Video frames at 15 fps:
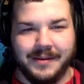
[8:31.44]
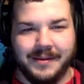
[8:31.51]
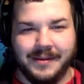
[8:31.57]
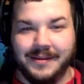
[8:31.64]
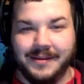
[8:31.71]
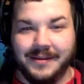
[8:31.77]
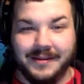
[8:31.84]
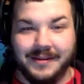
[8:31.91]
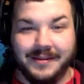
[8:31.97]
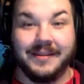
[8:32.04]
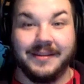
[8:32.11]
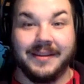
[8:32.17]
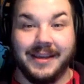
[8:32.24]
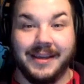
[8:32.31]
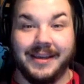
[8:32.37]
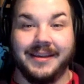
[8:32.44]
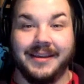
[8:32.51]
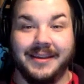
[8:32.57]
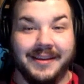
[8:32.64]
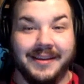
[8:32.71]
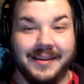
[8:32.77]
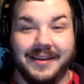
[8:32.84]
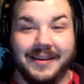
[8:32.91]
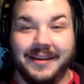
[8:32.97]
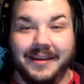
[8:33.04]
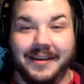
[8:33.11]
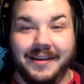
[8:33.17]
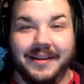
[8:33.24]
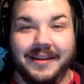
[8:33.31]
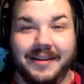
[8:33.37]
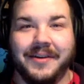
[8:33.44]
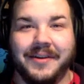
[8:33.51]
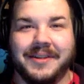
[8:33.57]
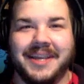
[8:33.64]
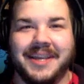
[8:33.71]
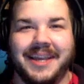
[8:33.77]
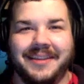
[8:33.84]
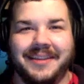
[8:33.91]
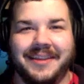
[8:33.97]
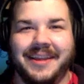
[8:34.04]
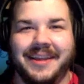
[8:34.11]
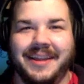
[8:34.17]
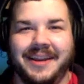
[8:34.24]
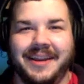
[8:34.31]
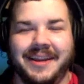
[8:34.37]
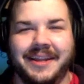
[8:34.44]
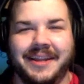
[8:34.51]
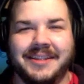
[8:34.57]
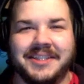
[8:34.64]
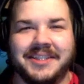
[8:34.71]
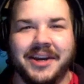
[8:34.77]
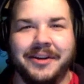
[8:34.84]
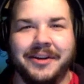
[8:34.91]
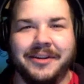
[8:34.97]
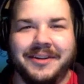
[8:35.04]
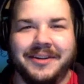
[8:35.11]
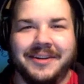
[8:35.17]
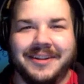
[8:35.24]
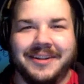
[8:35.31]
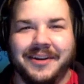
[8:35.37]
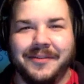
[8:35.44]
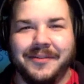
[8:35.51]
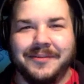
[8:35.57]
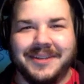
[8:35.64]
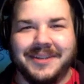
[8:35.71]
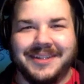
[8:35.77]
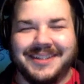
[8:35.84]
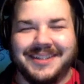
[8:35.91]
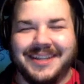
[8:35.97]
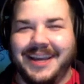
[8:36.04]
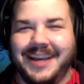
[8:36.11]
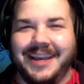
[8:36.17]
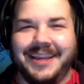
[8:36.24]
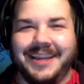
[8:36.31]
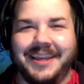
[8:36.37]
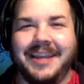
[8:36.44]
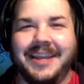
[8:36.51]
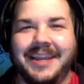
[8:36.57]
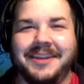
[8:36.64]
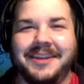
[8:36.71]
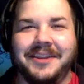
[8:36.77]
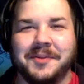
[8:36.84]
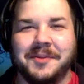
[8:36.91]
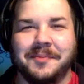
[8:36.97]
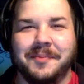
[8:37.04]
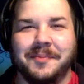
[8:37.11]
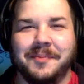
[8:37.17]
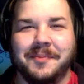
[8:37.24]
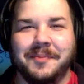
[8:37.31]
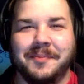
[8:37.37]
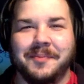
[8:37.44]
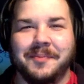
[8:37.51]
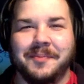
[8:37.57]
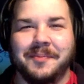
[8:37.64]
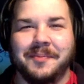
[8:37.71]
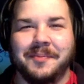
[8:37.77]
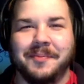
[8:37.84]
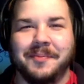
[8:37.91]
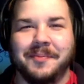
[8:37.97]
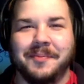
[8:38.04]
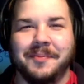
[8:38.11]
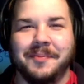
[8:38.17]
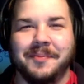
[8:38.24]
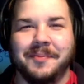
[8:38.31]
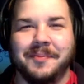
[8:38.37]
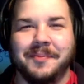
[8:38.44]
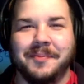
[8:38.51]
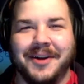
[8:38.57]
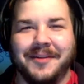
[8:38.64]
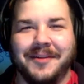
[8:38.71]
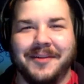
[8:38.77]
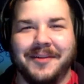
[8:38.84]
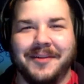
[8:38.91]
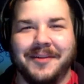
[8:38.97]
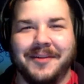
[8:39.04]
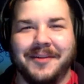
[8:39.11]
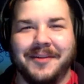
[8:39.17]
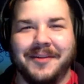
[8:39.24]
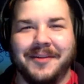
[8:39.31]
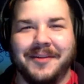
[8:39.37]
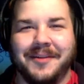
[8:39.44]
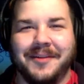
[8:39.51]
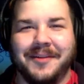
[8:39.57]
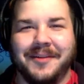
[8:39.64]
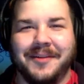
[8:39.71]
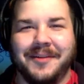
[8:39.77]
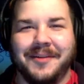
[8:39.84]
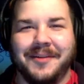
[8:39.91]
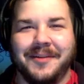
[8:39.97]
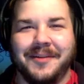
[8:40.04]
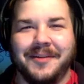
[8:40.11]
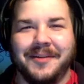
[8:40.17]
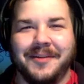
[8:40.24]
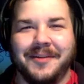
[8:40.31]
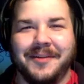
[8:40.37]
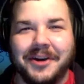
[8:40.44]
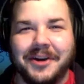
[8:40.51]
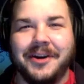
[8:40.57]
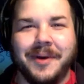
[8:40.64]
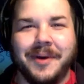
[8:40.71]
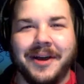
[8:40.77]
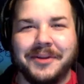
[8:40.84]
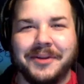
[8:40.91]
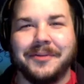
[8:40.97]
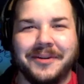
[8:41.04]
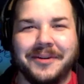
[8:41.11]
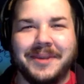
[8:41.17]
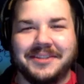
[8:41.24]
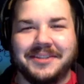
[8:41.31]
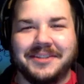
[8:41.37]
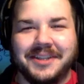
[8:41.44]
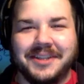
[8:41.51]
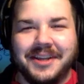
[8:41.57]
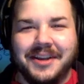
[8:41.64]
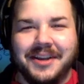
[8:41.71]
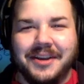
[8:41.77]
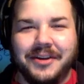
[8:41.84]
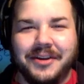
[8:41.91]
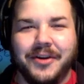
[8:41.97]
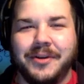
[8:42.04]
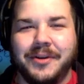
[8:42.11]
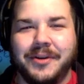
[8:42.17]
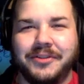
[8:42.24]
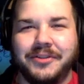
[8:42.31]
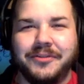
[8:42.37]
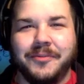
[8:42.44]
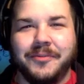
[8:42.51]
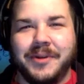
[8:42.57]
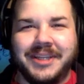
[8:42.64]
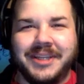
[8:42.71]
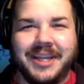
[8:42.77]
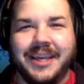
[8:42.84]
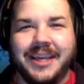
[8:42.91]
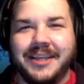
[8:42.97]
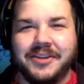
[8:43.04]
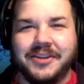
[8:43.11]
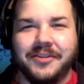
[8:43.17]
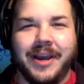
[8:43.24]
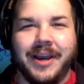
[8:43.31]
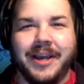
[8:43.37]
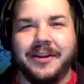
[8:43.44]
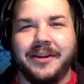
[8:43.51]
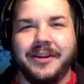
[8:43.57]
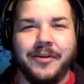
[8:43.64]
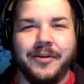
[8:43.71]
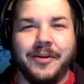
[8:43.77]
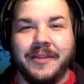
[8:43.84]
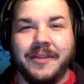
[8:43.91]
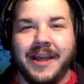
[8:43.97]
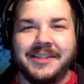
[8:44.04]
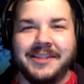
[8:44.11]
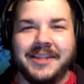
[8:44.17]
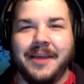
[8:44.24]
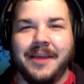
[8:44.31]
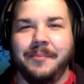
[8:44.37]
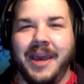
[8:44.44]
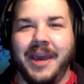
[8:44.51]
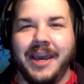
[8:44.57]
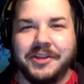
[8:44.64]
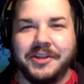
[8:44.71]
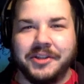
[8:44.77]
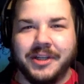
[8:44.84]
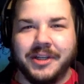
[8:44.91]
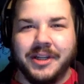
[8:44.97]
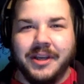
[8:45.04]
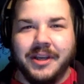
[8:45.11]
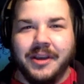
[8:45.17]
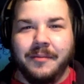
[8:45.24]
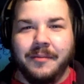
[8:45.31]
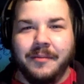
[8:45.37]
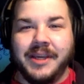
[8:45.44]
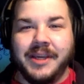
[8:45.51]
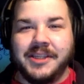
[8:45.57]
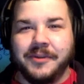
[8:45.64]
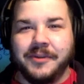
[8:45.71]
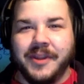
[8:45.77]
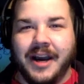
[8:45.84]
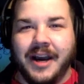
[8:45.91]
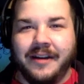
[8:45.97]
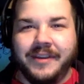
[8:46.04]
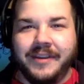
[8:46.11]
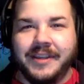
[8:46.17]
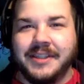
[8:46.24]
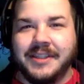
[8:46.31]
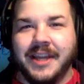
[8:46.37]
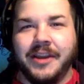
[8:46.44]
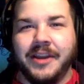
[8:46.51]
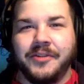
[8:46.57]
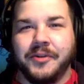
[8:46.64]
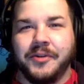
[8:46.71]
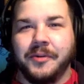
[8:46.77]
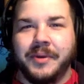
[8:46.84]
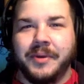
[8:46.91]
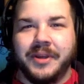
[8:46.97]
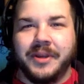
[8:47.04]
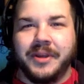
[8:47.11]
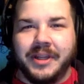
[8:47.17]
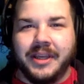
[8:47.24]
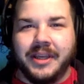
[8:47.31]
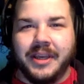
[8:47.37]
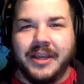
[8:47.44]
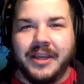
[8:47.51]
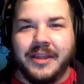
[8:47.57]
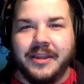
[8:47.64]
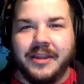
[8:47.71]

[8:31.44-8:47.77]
Yeah. Exactly. No, exactly. It's starting, like, you hate to use the pun almost just because of how, what it turns into, but it started at the bottom, literally, you know what I mean? It's just going and doing what it takes, grinding and going. And that's that passion mixed with obvious natural ability.